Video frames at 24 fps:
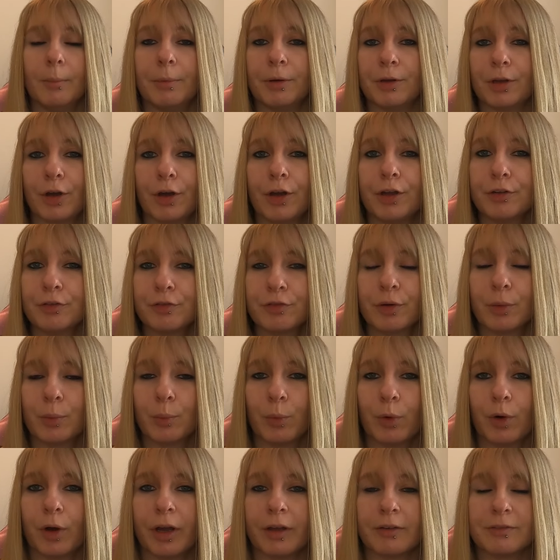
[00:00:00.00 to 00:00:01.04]
But going
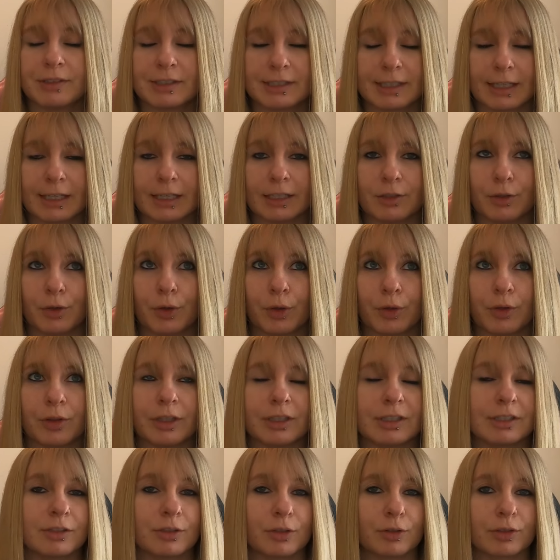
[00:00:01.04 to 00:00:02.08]
from what I've seen on
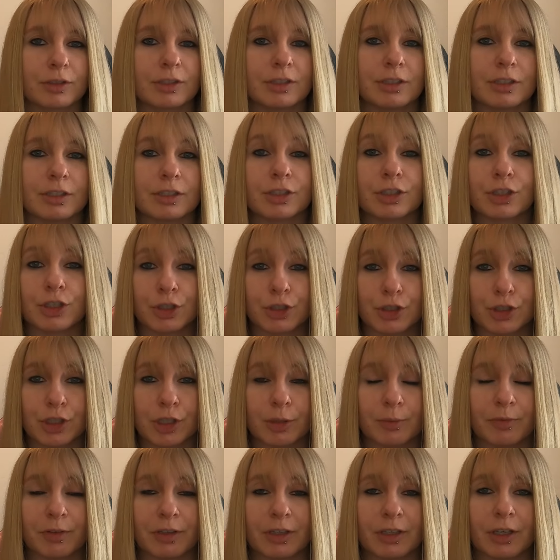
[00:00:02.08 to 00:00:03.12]
these doctors'
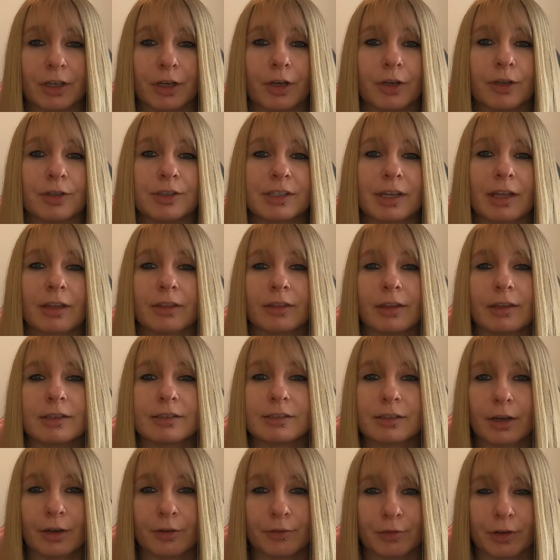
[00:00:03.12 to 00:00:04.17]
YouTube videos and things
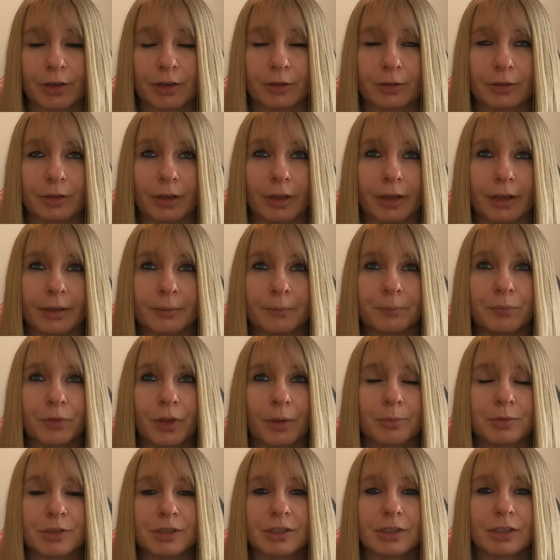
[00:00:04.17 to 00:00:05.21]
that I've read online,
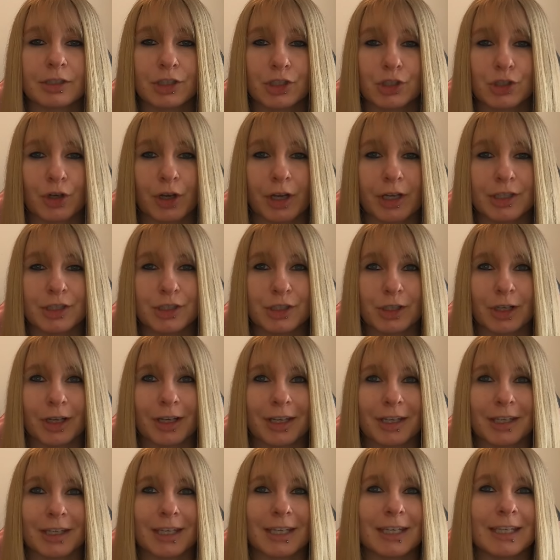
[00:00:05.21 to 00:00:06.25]
I'm just going to try and do
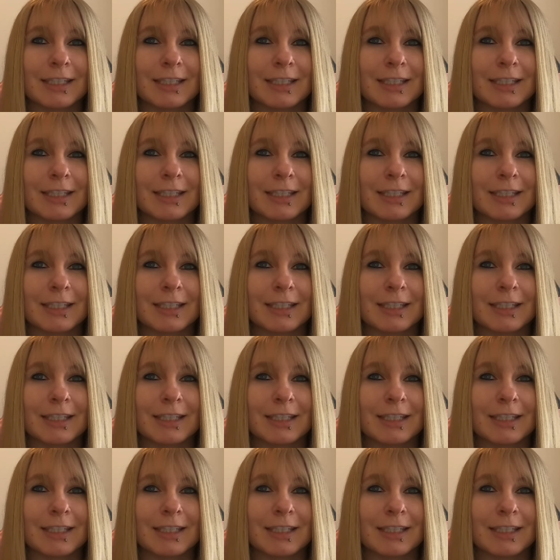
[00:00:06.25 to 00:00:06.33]
like an